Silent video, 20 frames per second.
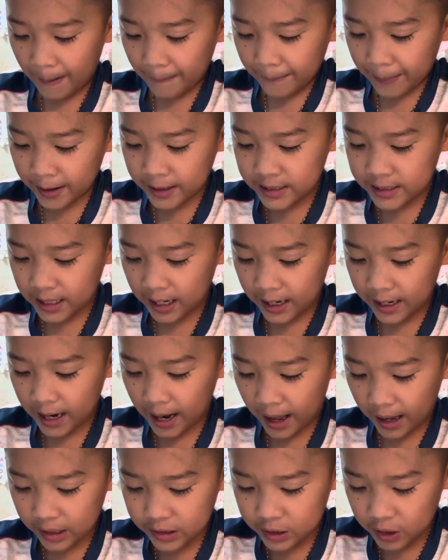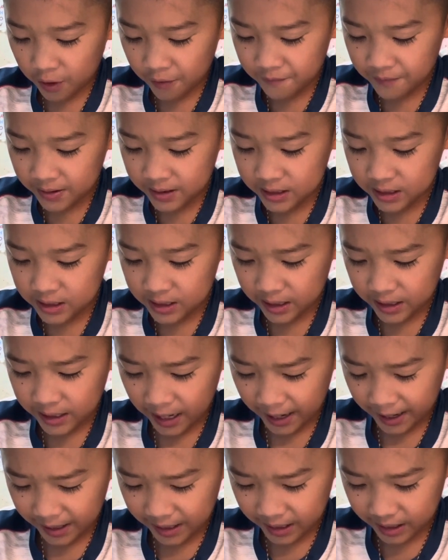Peaks are now
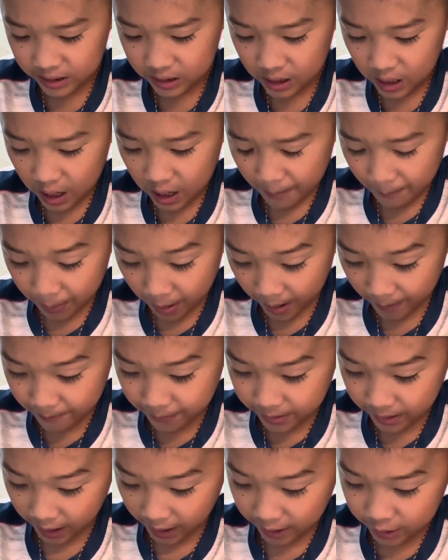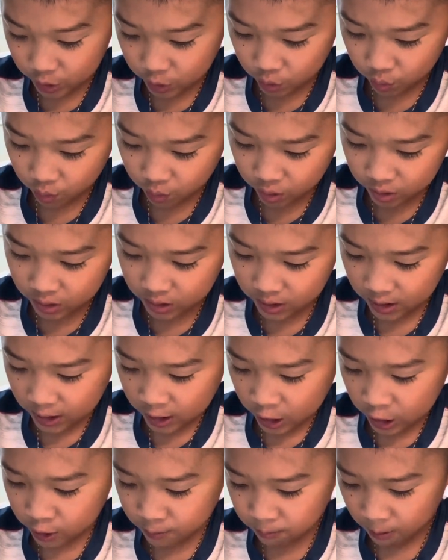sophisticated pipeline tools,
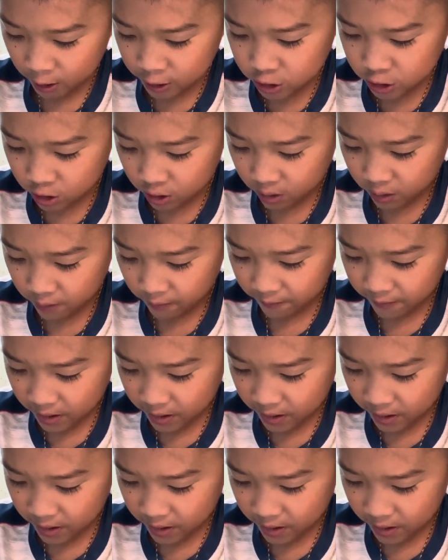specifically